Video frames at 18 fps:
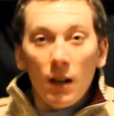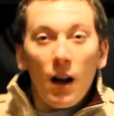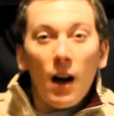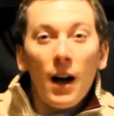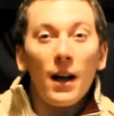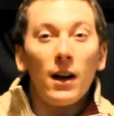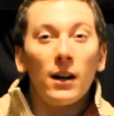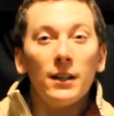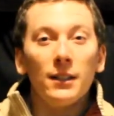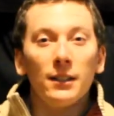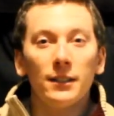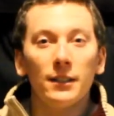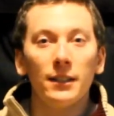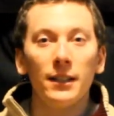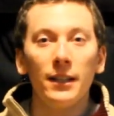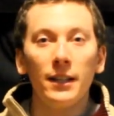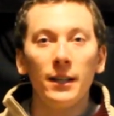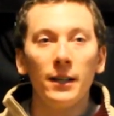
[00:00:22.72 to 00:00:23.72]
I
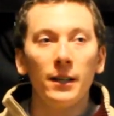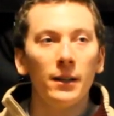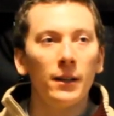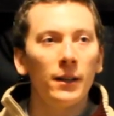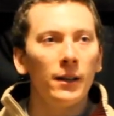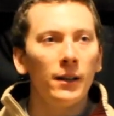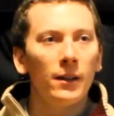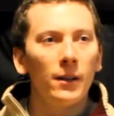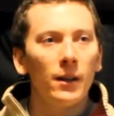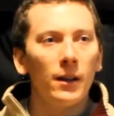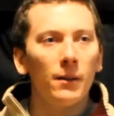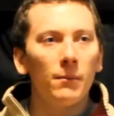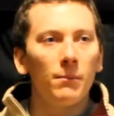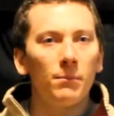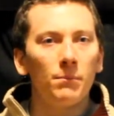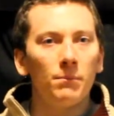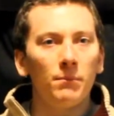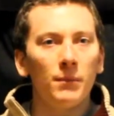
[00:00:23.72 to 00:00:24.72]
honestly,
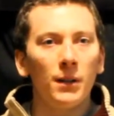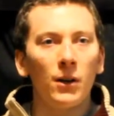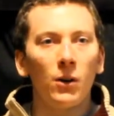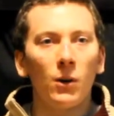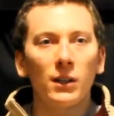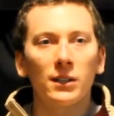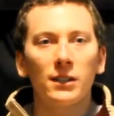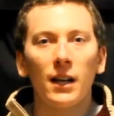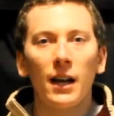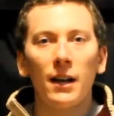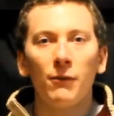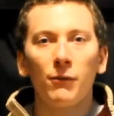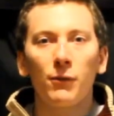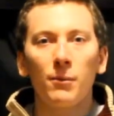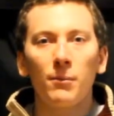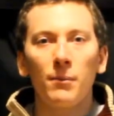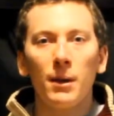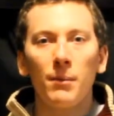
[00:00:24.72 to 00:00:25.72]
aside
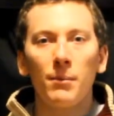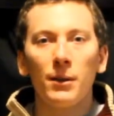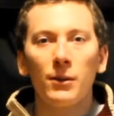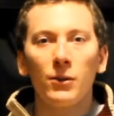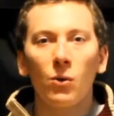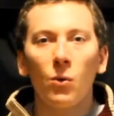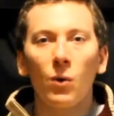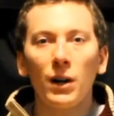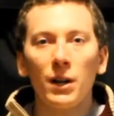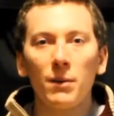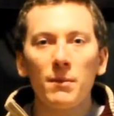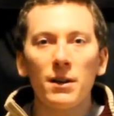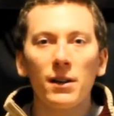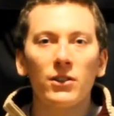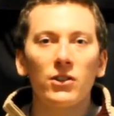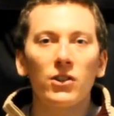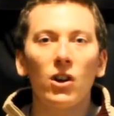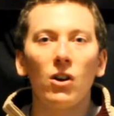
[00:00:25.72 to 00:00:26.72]
from maybe 20
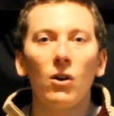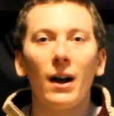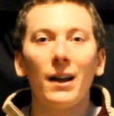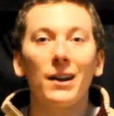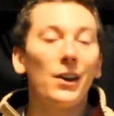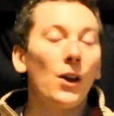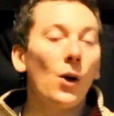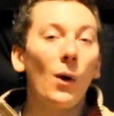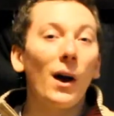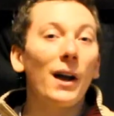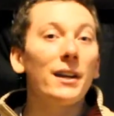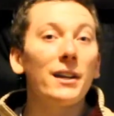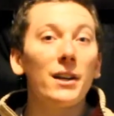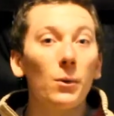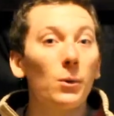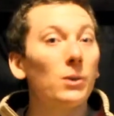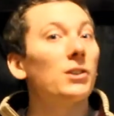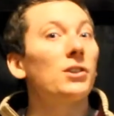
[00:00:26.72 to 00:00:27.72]
minutes ago, I had no
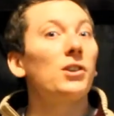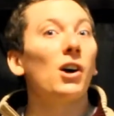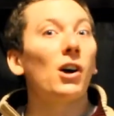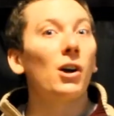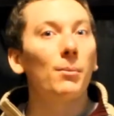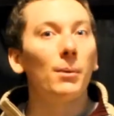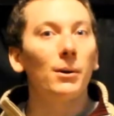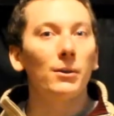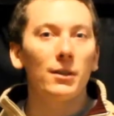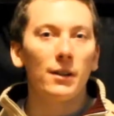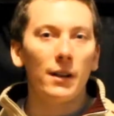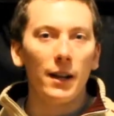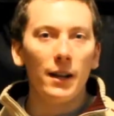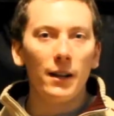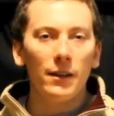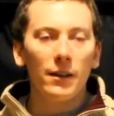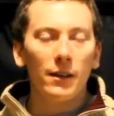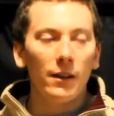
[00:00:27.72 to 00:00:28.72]
idea what to talk about
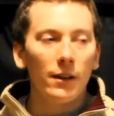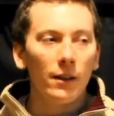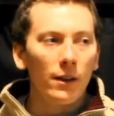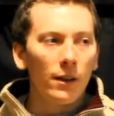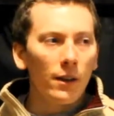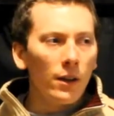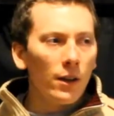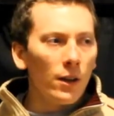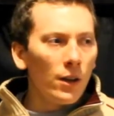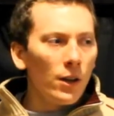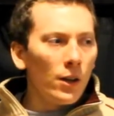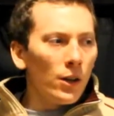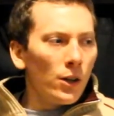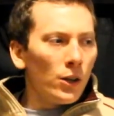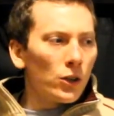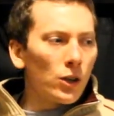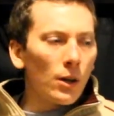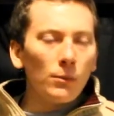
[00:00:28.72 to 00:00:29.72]
tonight.
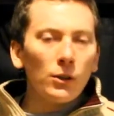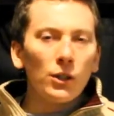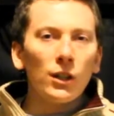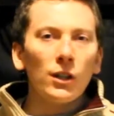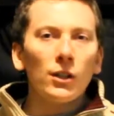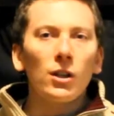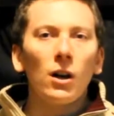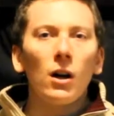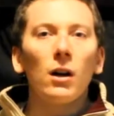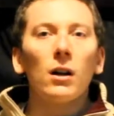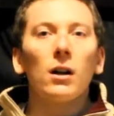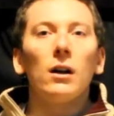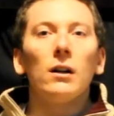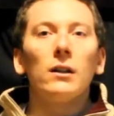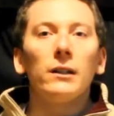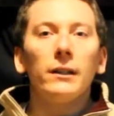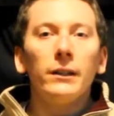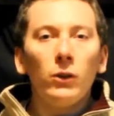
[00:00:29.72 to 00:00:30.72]
So I'm just going to talk
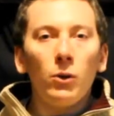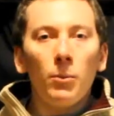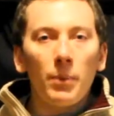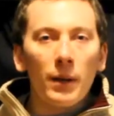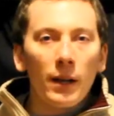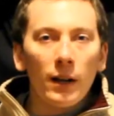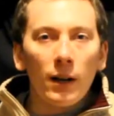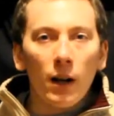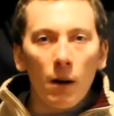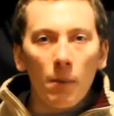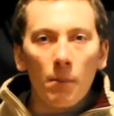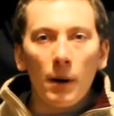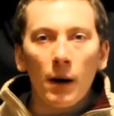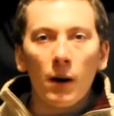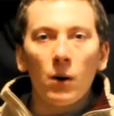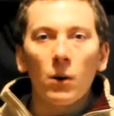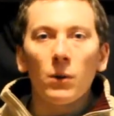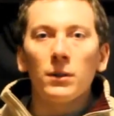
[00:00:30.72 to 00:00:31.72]
a little bit
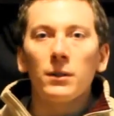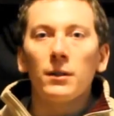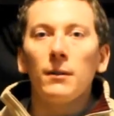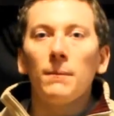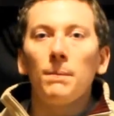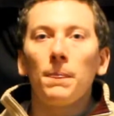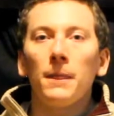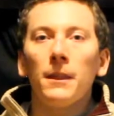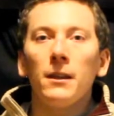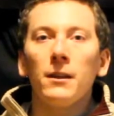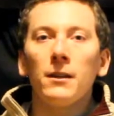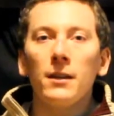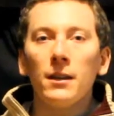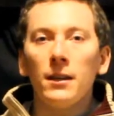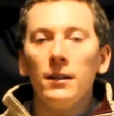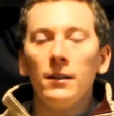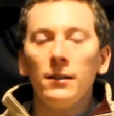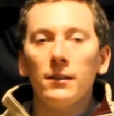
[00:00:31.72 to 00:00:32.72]
about
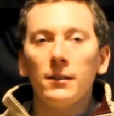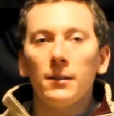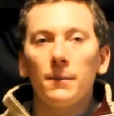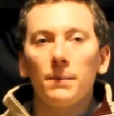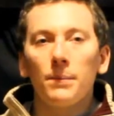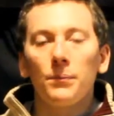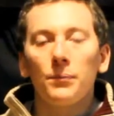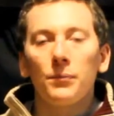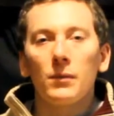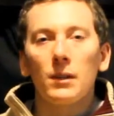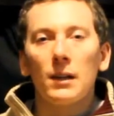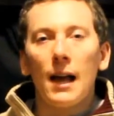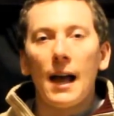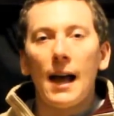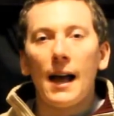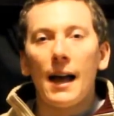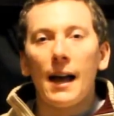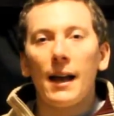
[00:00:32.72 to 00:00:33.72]
yeast
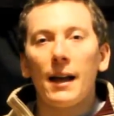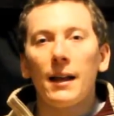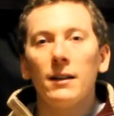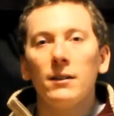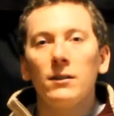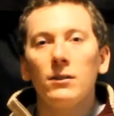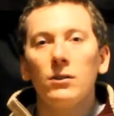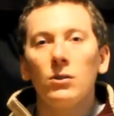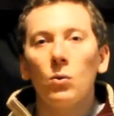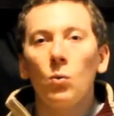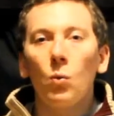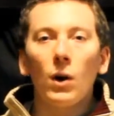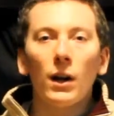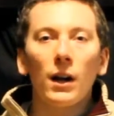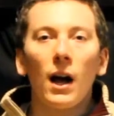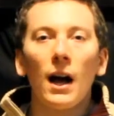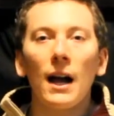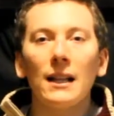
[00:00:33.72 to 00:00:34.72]
and
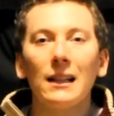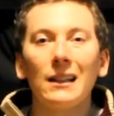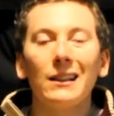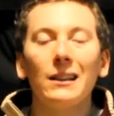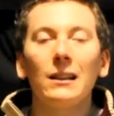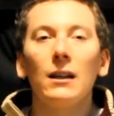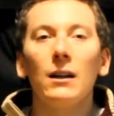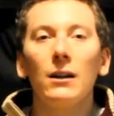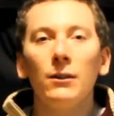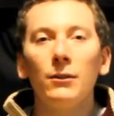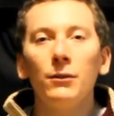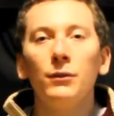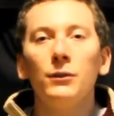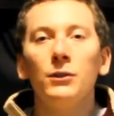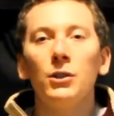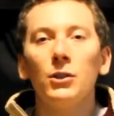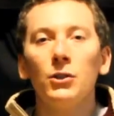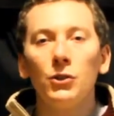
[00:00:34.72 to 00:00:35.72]
what I
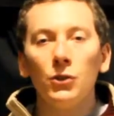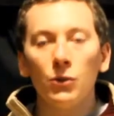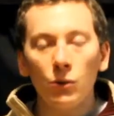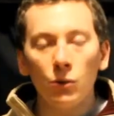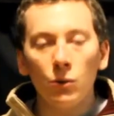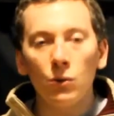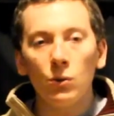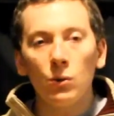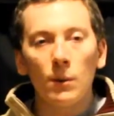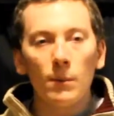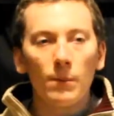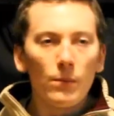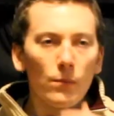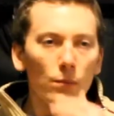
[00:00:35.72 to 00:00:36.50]
love to do